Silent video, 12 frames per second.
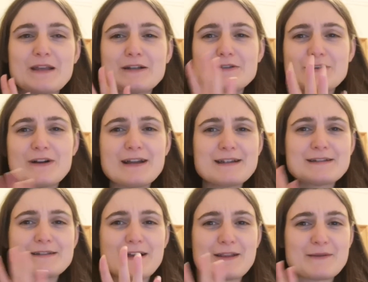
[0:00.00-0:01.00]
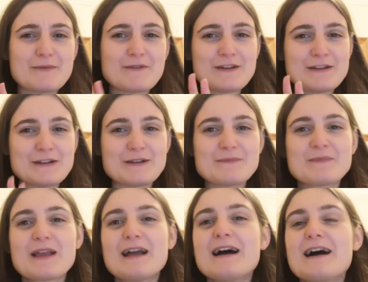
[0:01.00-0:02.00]
try and insert them if I do.
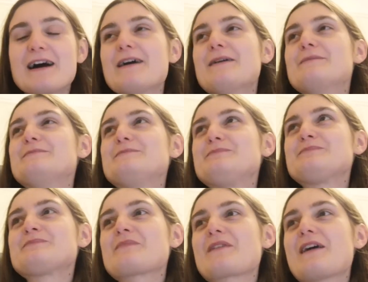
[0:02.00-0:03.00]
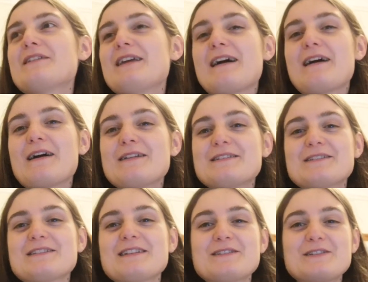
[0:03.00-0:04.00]
And yeah, I
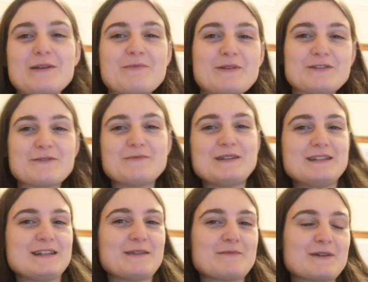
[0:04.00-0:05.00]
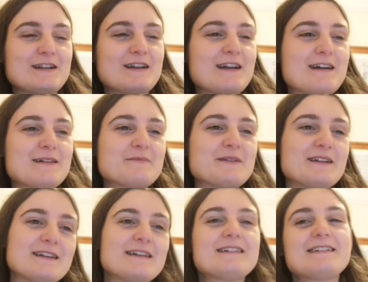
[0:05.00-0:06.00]
just took a picture of me sticking my tongue out and being
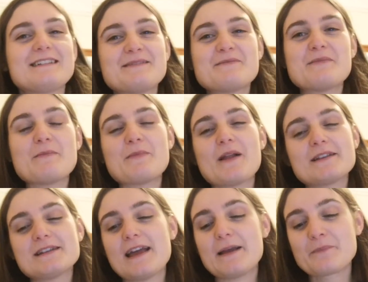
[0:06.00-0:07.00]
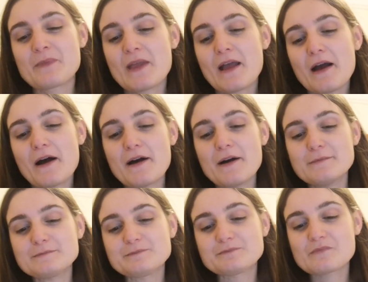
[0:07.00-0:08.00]
like a bit blasé.
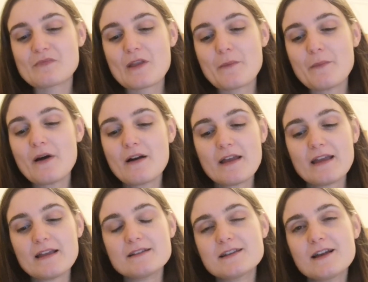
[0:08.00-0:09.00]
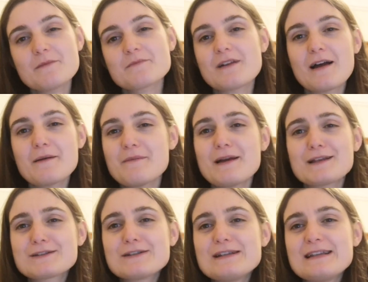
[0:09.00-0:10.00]
Um, but I'm
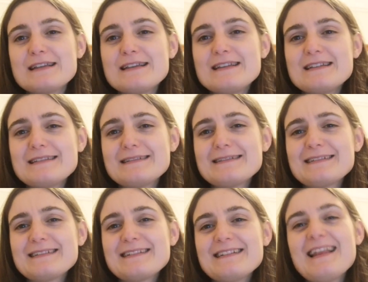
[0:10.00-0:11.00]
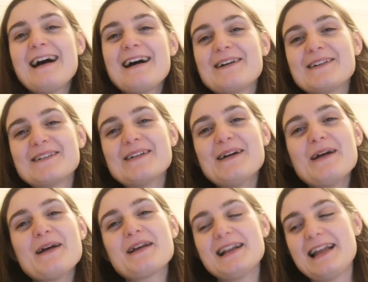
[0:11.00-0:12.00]
actually now
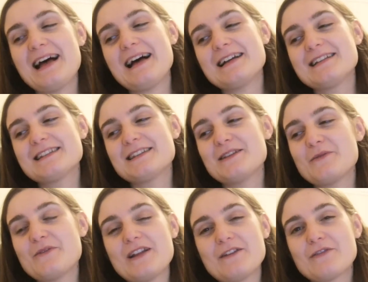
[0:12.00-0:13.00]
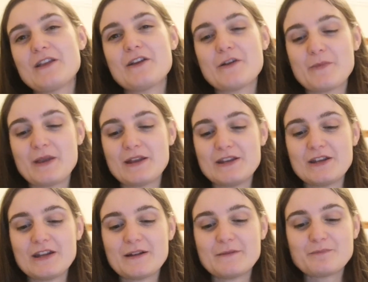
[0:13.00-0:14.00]
glad that we've left the European
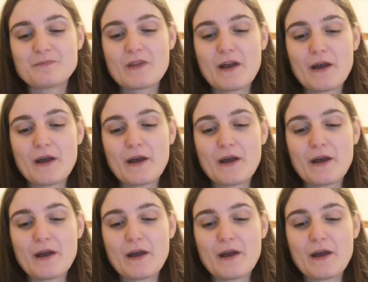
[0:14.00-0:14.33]
Union.